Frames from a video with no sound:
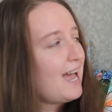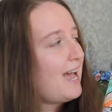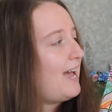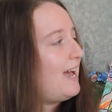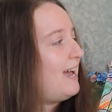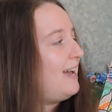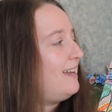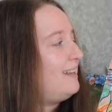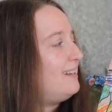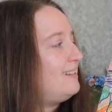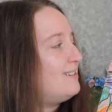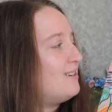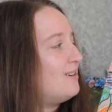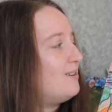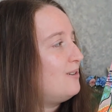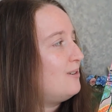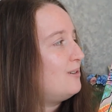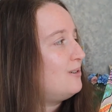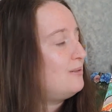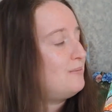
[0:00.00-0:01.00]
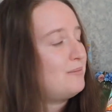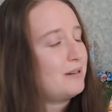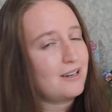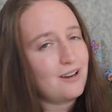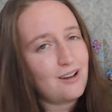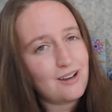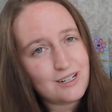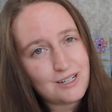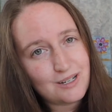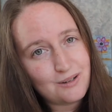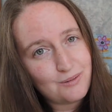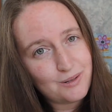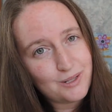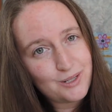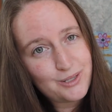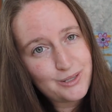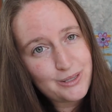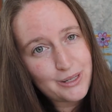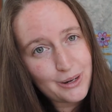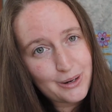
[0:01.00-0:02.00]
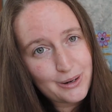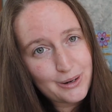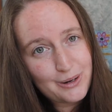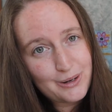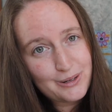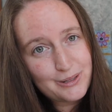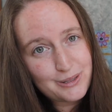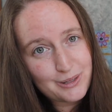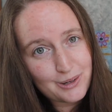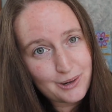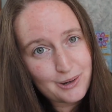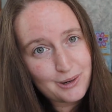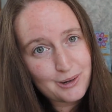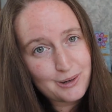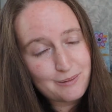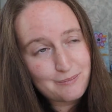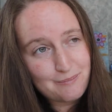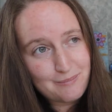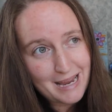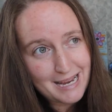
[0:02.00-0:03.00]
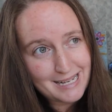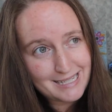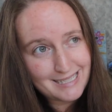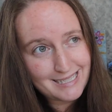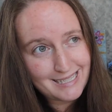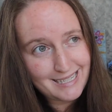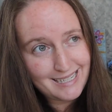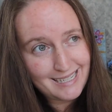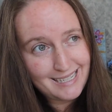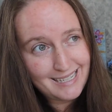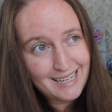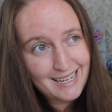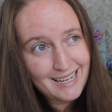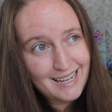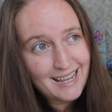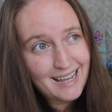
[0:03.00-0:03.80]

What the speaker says: and oh my gosh, it was so messy.